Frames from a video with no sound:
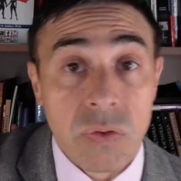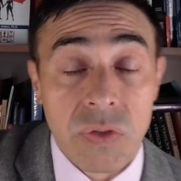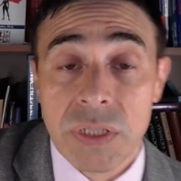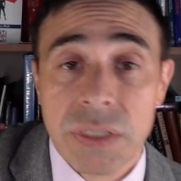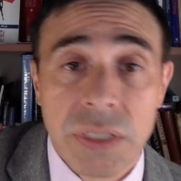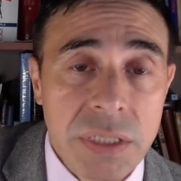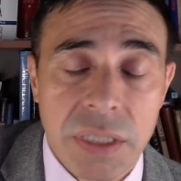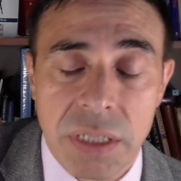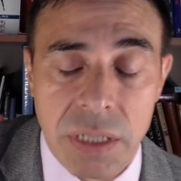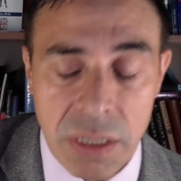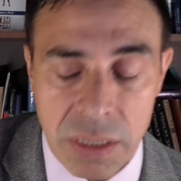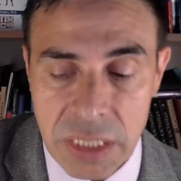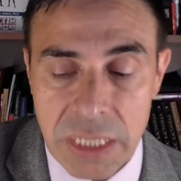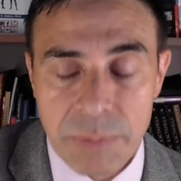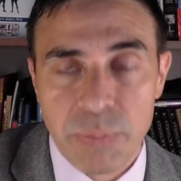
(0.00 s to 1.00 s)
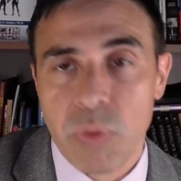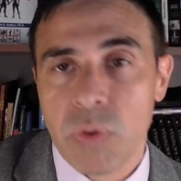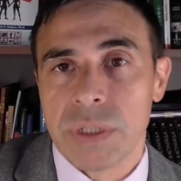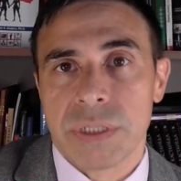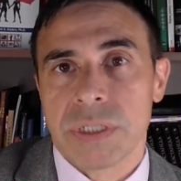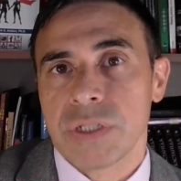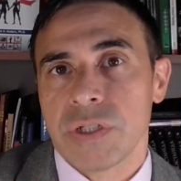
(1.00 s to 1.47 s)
this is a key
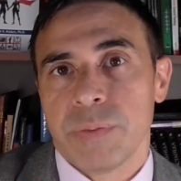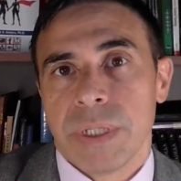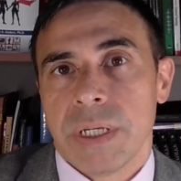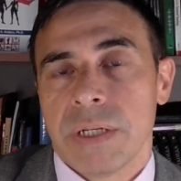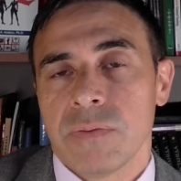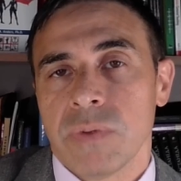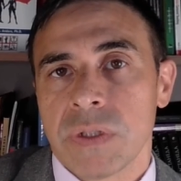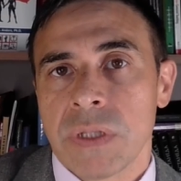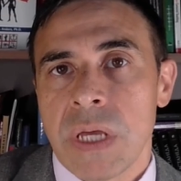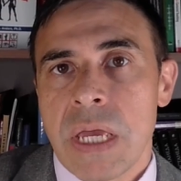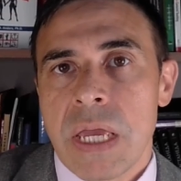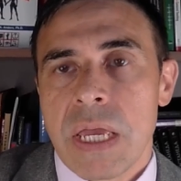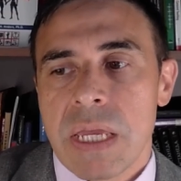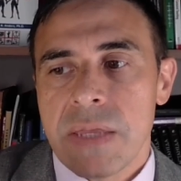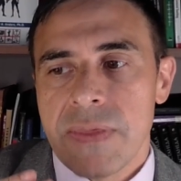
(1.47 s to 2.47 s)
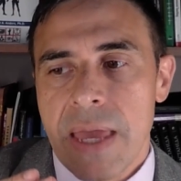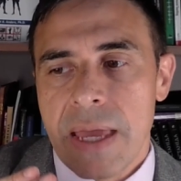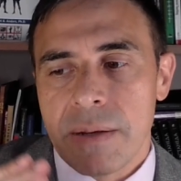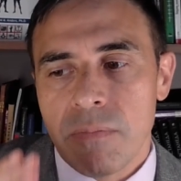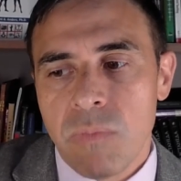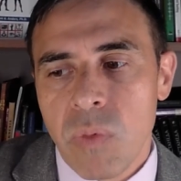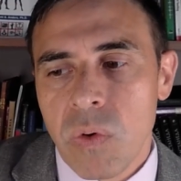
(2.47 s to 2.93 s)
point just to begin with, in that
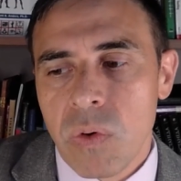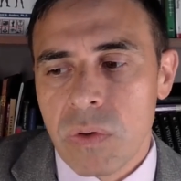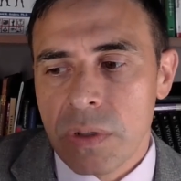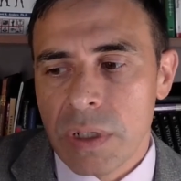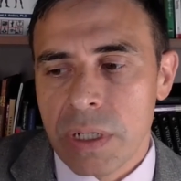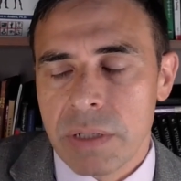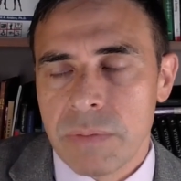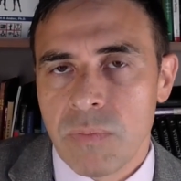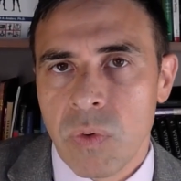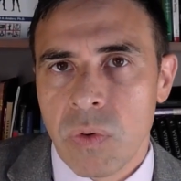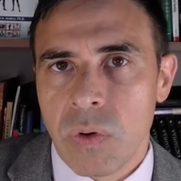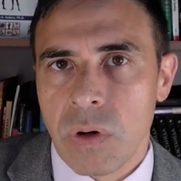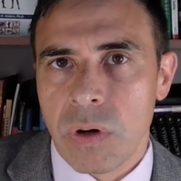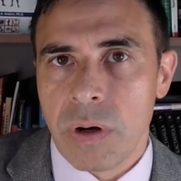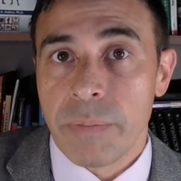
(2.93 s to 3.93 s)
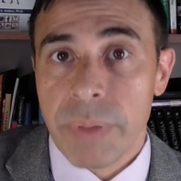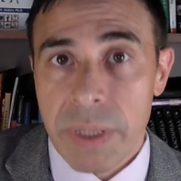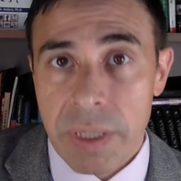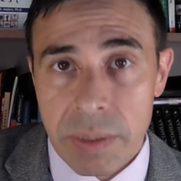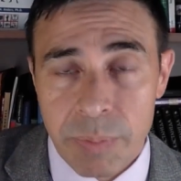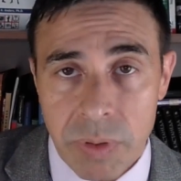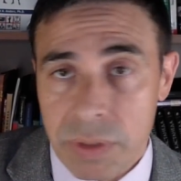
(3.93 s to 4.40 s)
more and more
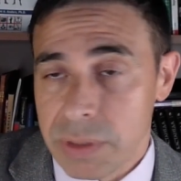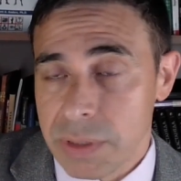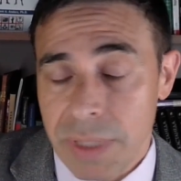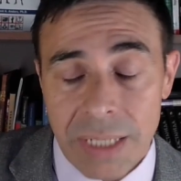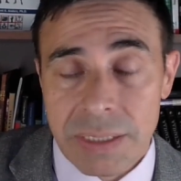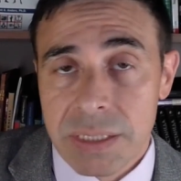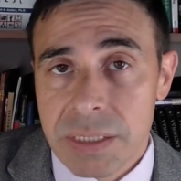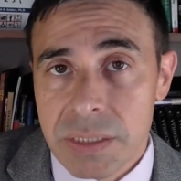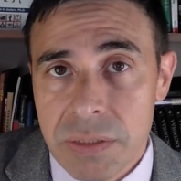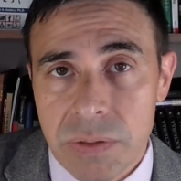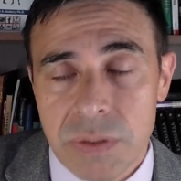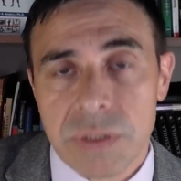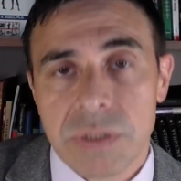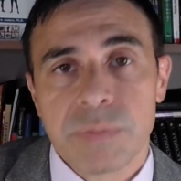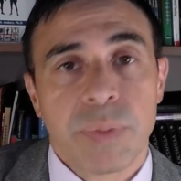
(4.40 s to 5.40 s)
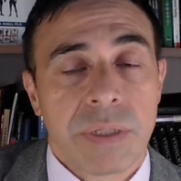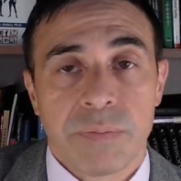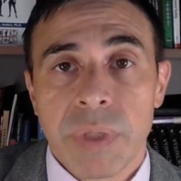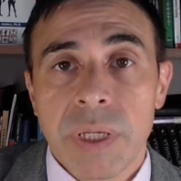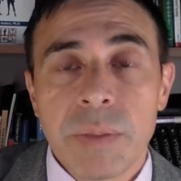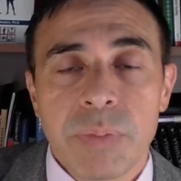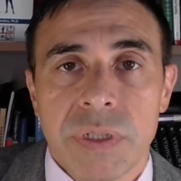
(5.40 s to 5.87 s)
people, not just students, but
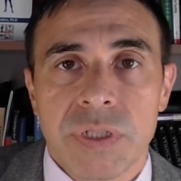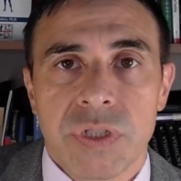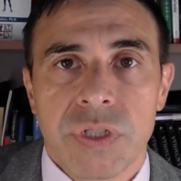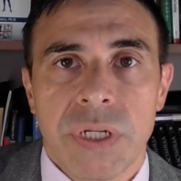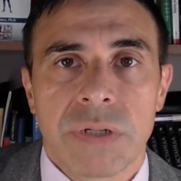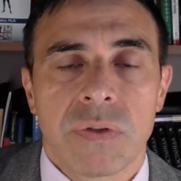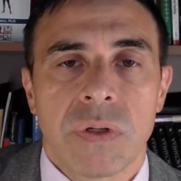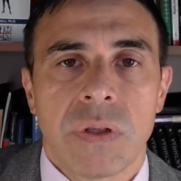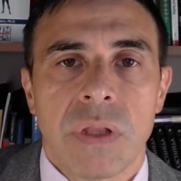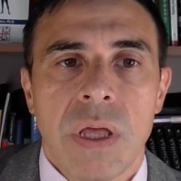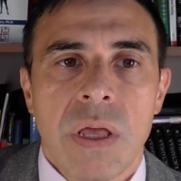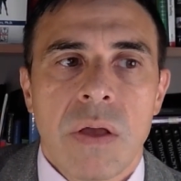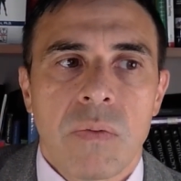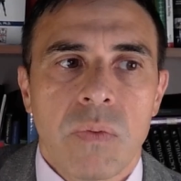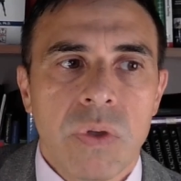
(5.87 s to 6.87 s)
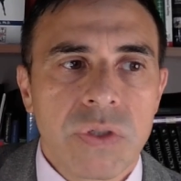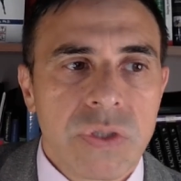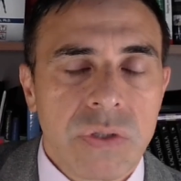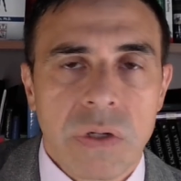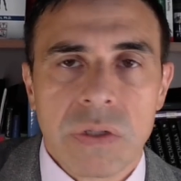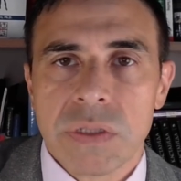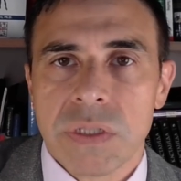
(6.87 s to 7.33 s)
people in general, we'll
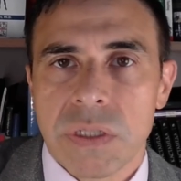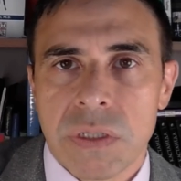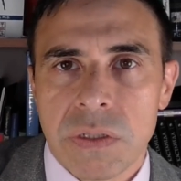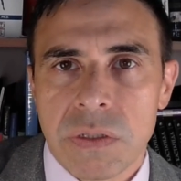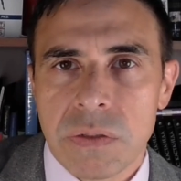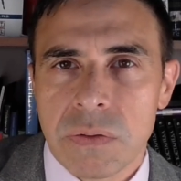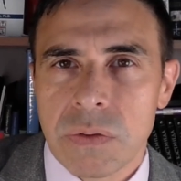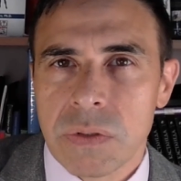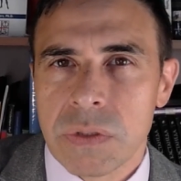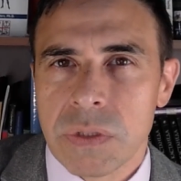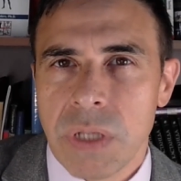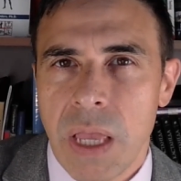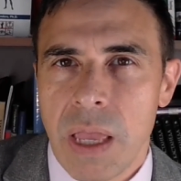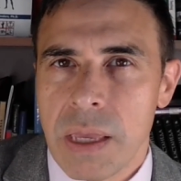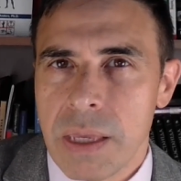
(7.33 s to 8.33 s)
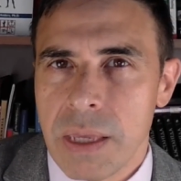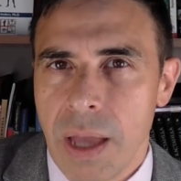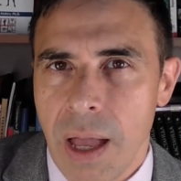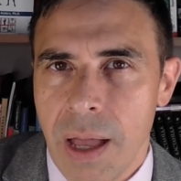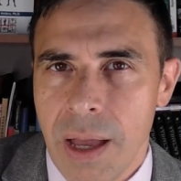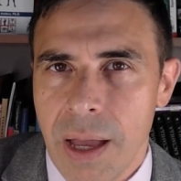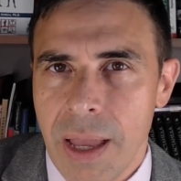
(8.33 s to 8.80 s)
start to use
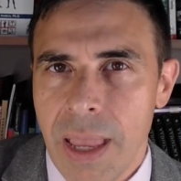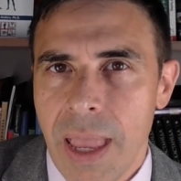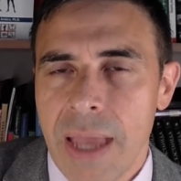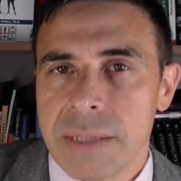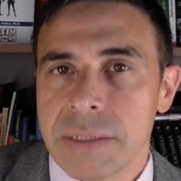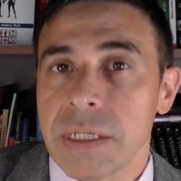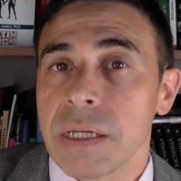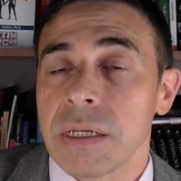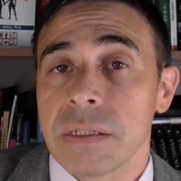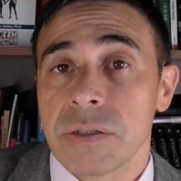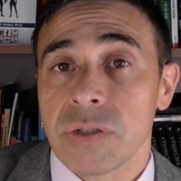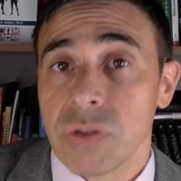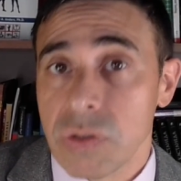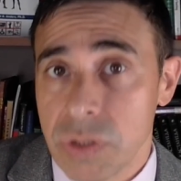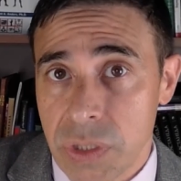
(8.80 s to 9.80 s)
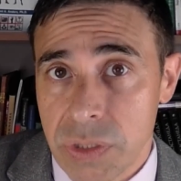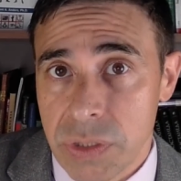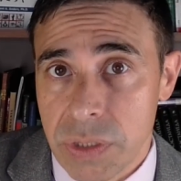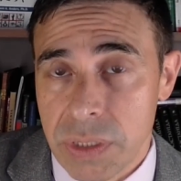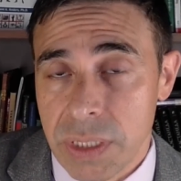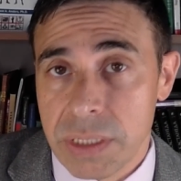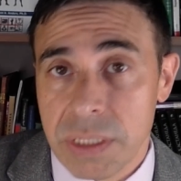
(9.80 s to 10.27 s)
AI as a search
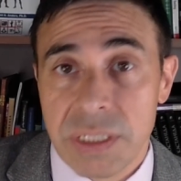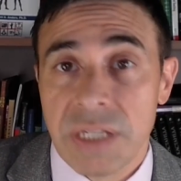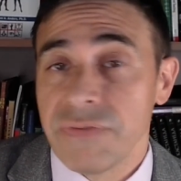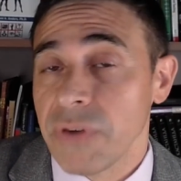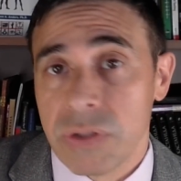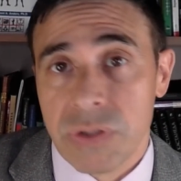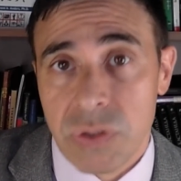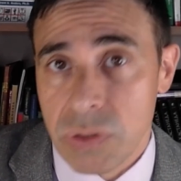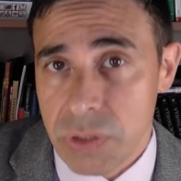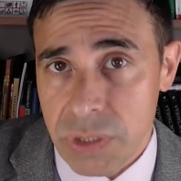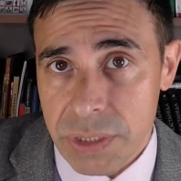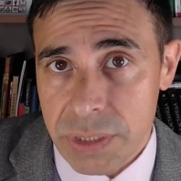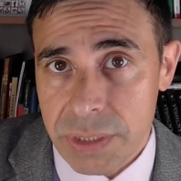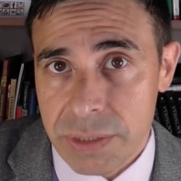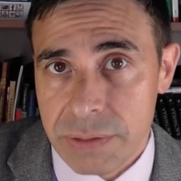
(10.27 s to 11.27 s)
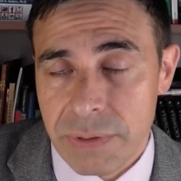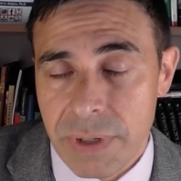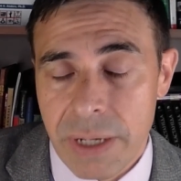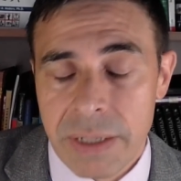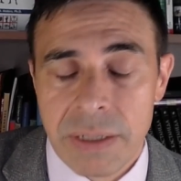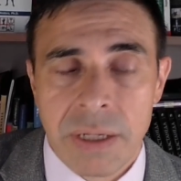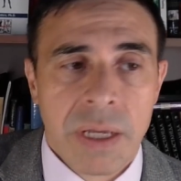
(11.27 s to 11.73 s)
engine, as a default search engine, right?